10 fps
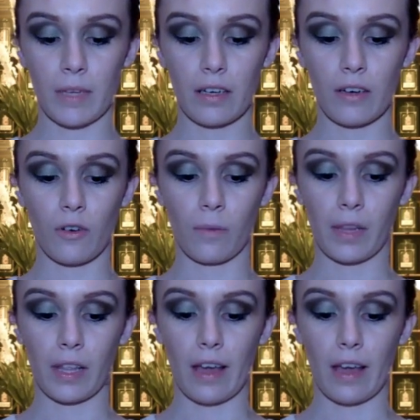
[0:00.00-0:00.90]
but
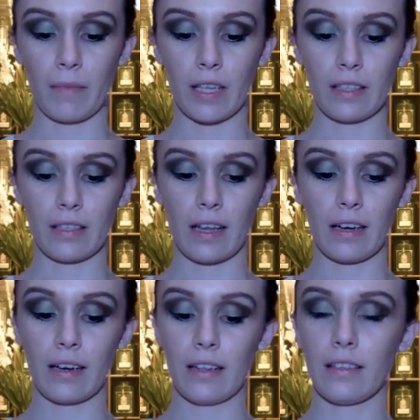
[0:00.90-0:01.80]
normally that means that
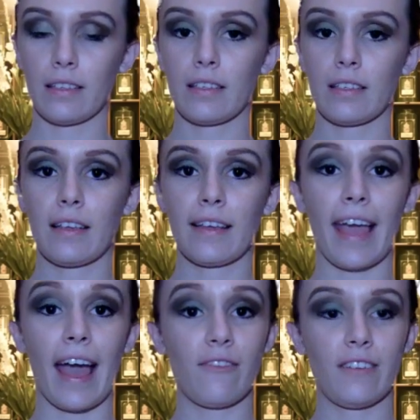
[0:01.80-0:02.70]
it is
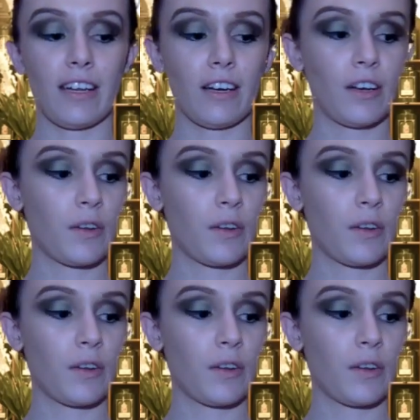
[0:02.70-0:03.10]
caffeinated.